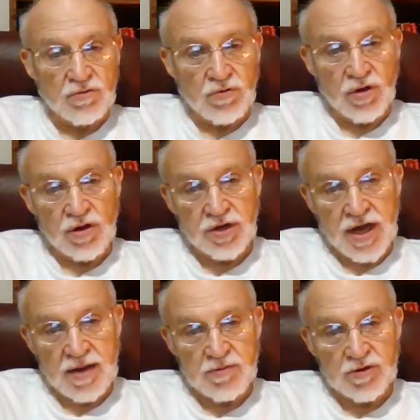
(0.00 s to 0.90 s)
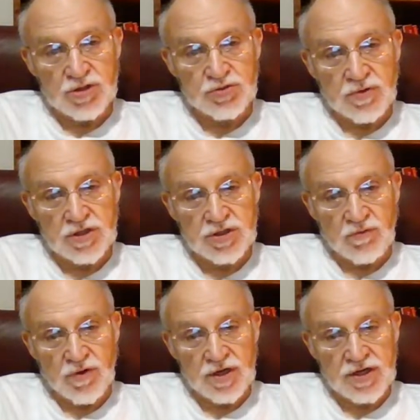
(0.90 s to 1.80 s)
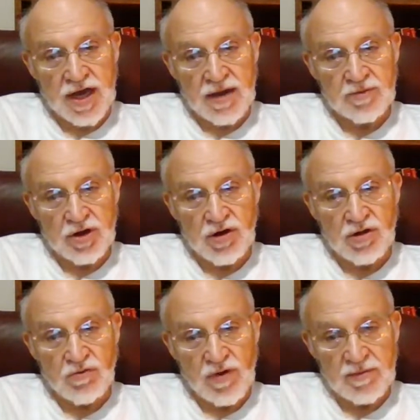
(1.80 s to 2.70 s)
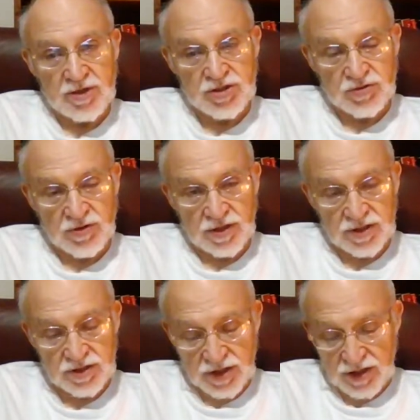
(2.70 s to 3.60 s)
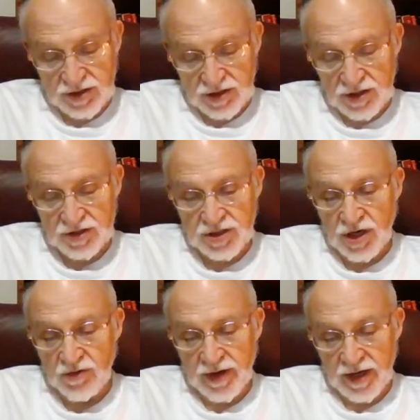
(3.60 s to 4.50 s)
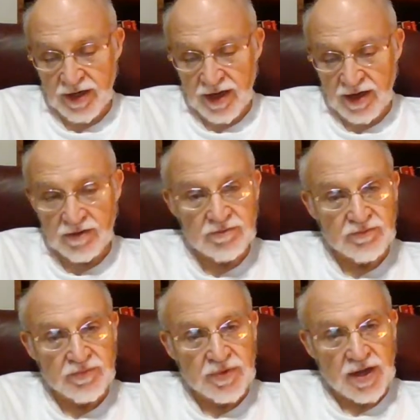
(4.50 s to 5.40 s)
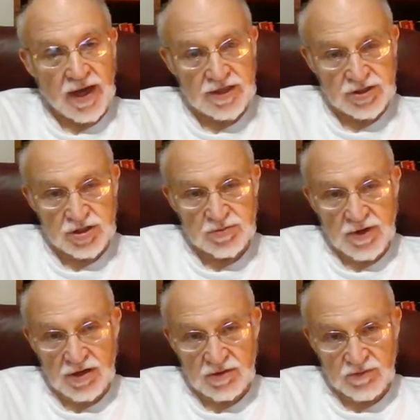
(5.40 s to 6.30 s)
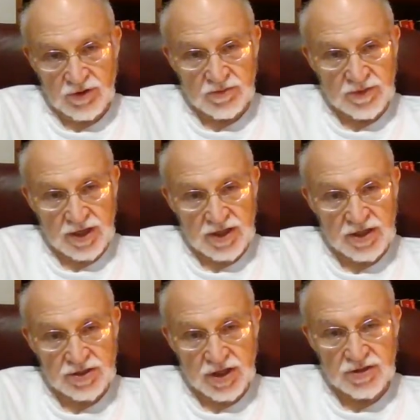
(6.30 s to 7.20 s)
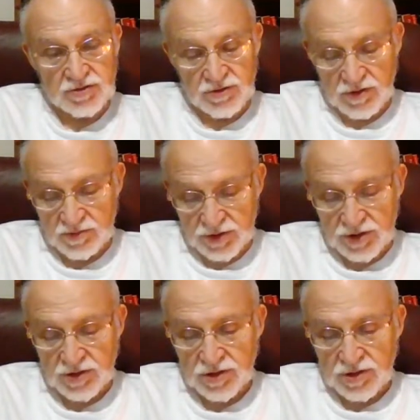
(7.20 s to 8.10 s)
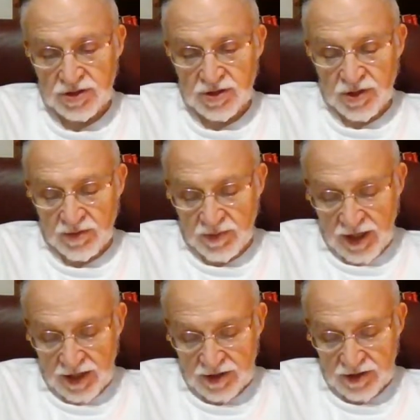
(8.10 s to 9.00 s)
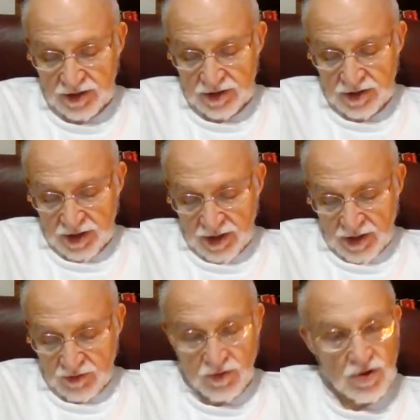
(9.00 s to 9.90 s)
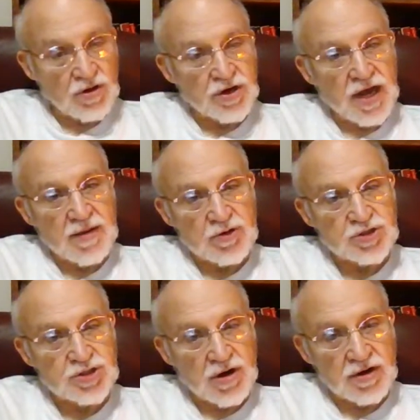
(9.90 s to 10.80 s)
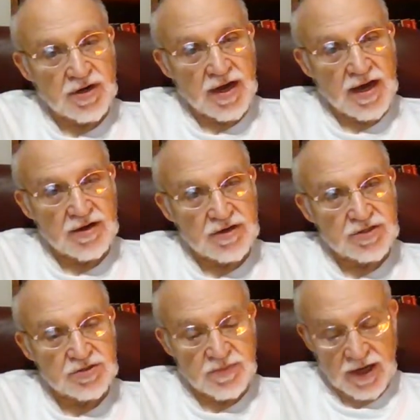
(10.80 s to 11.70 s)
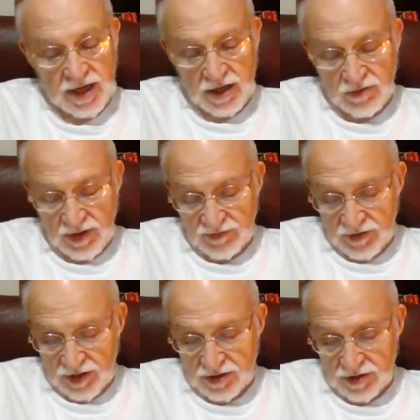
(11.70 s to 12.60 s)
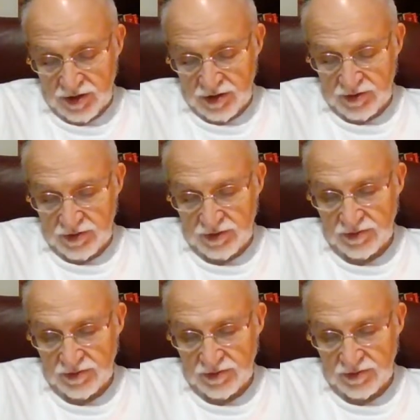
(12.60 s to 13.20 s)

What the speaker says: Royal Neighbors was at one time an all-women's organization. It's co-ed now, as is Modern Woodmen and these other groups. But Royal Neighbors started out as being equivalent to